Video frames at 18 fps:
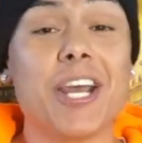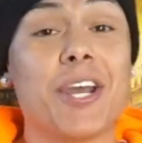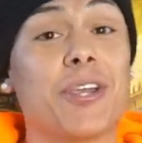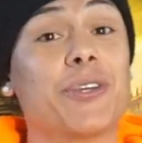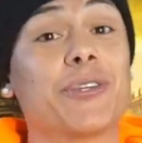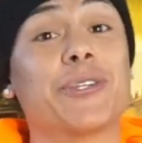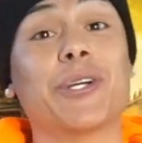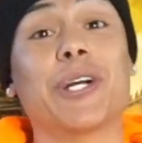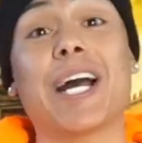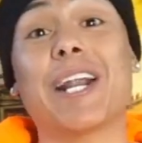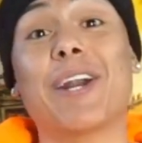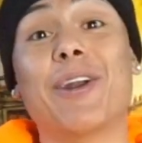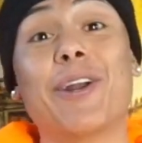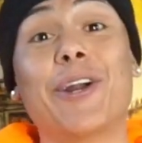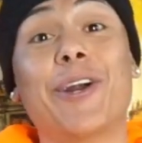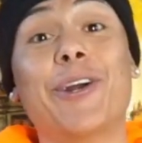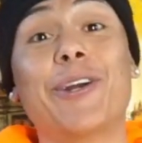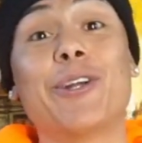You still gotta
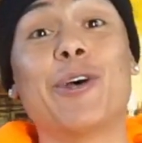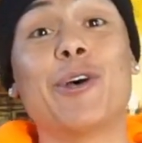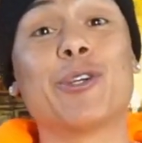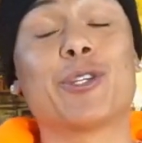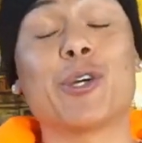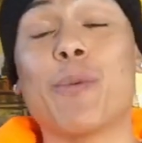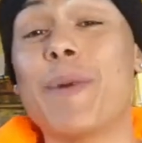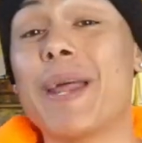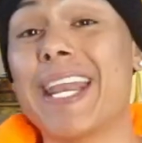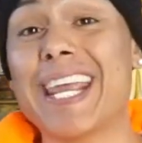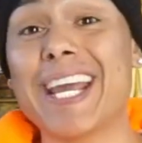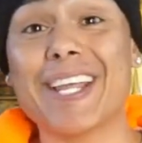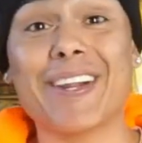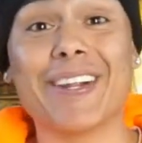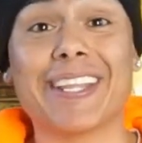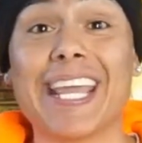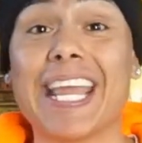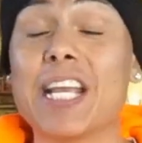learn so many
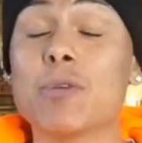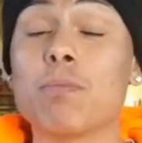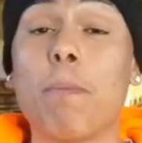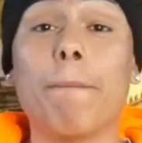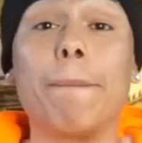other things.